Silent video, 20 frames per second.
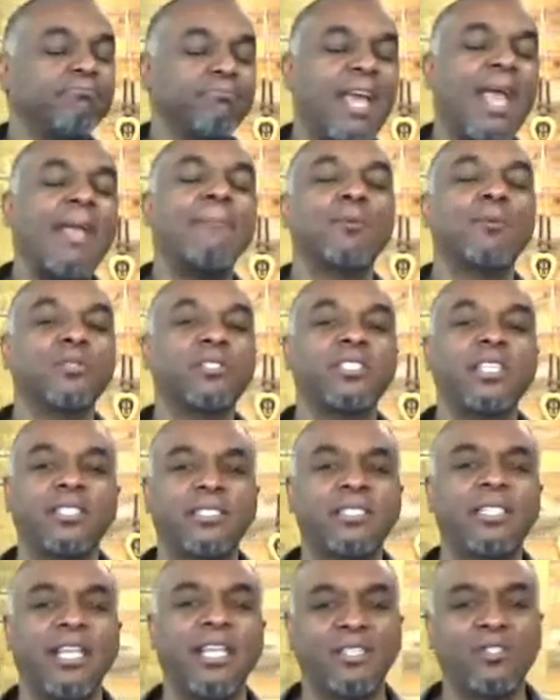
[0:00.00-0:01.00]
April
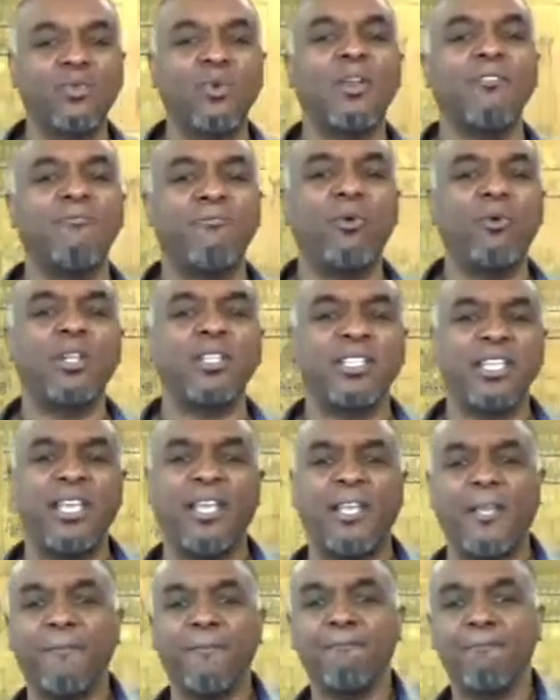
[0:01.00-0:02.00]
16,
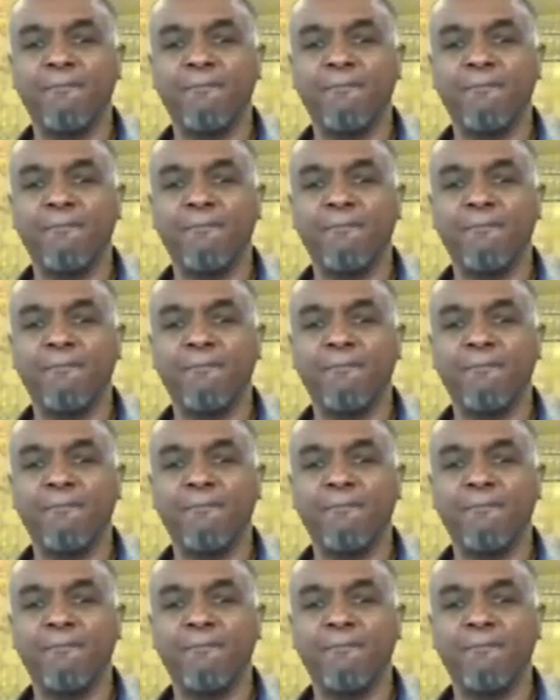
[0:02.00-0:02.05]
2014.